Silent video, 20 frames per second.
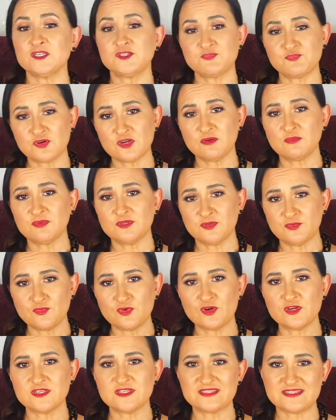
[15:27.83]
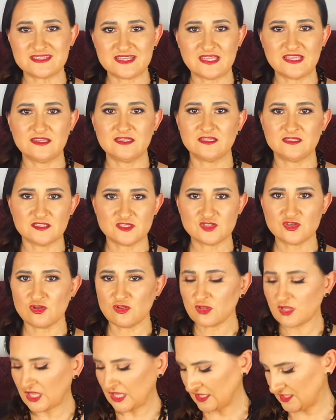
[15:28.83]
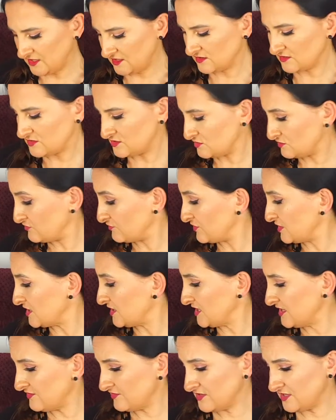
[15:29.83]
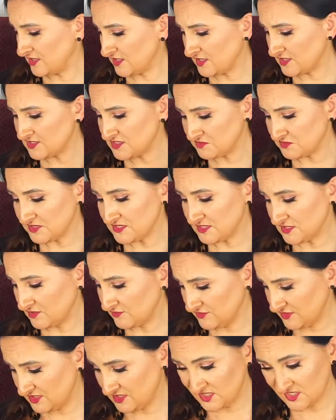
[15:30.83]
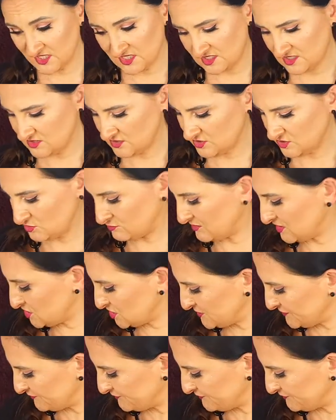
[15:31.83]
probably the worst scent in this whole calendar so far. Everything else smells lovely, that's not so much.